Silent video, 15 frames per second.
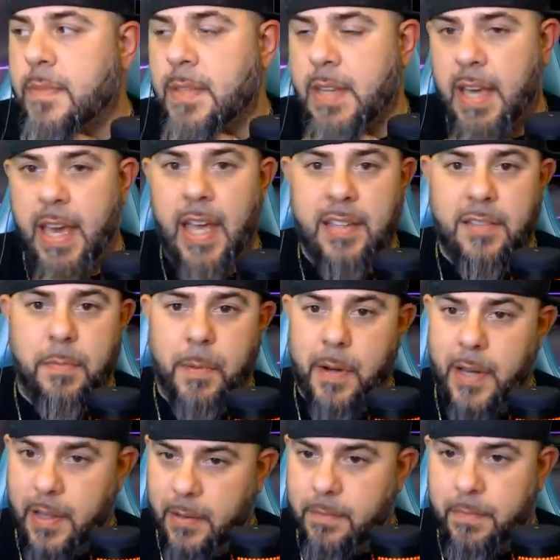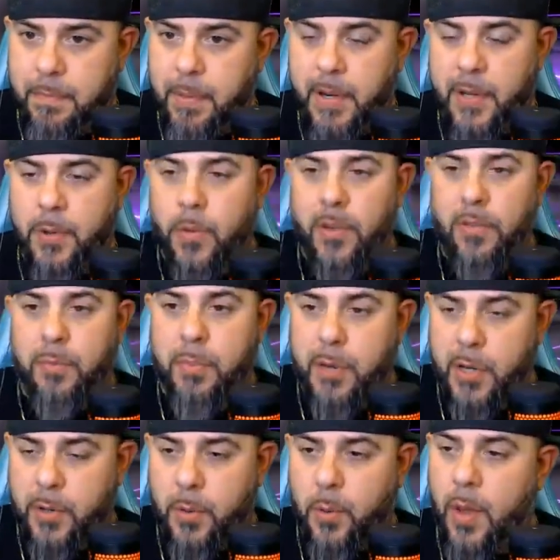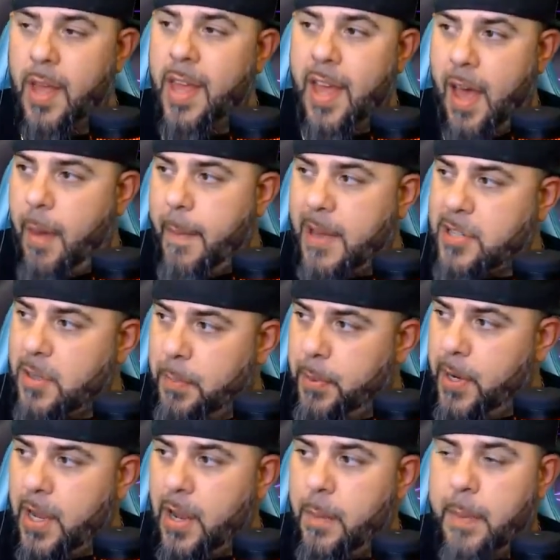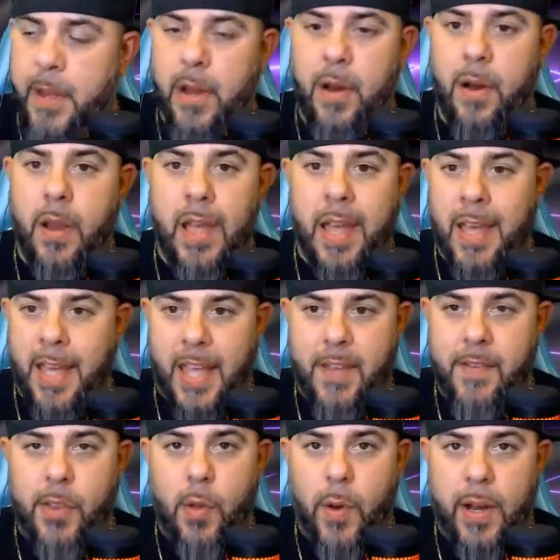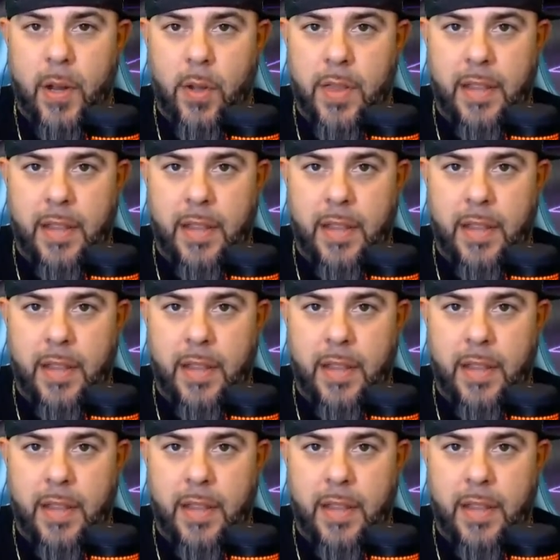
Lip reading: It's pretty cool. It's pretty cool. I'm actually putting it up here, even though I know that